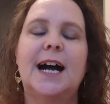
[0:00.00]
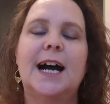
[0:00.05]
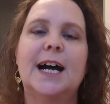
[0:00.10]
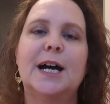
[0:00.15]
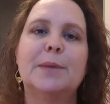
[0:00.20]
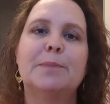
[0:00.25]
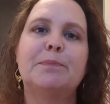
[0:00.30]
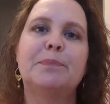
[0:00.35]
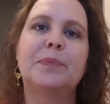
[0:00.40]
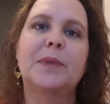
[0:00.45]

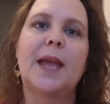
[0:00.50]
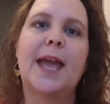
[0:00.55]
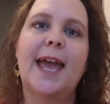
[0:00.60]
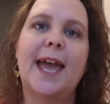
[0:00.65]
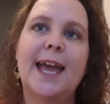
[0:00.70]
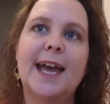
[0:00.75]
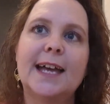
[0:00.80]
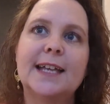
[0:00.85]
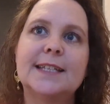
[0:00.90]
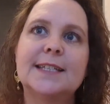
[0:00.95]

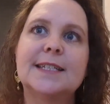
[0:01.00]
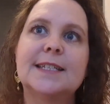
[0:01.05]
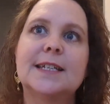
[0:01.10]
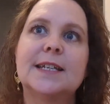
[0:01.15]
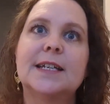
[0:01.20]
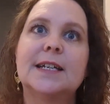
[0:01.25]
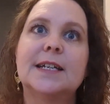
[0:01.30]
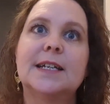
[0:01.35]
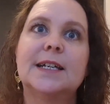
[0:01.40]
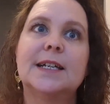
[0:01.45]
And
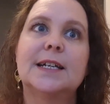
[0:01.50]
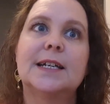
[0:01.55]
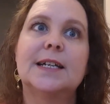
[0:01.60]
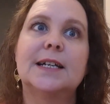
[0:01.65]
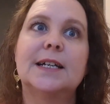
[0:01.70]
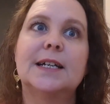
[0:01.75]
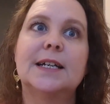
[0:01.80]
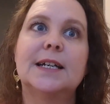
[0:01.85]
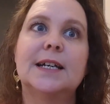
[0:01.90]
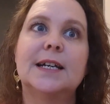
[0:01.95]

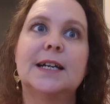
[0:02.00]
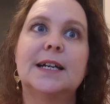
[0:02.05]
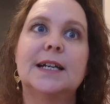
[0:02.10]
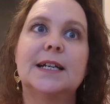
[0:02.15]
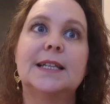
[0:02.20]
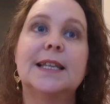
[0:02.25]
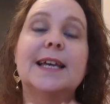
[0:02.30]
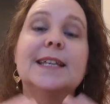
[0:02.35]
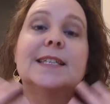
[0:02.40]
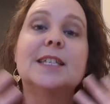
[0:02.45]

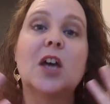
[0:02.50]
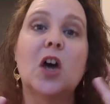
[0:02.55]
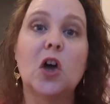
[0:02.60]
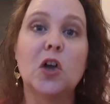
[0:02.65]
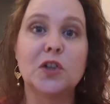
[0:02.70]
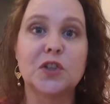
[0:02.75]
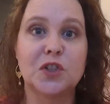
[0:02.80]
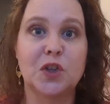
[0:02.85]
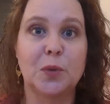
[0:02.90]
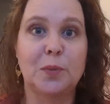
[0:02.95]
let's
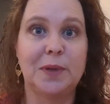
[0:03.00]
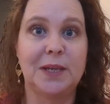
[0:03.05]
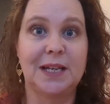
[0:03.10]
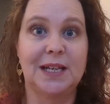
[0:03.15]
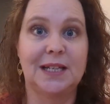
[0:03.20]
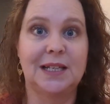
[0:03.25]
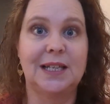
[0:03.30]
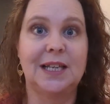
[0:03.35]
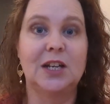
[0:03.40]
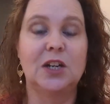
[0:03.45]
also be
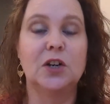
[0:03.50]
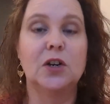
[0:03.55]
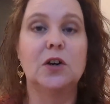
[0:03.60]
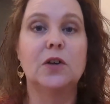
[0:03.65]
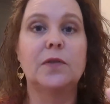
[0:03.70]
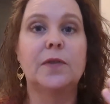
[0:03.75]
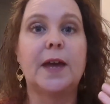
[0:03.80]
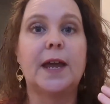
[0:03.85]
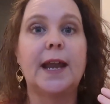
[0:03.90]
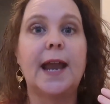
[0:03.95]

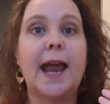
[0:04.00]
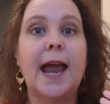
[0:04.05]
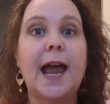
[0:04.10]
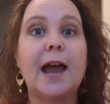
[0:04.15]
clear that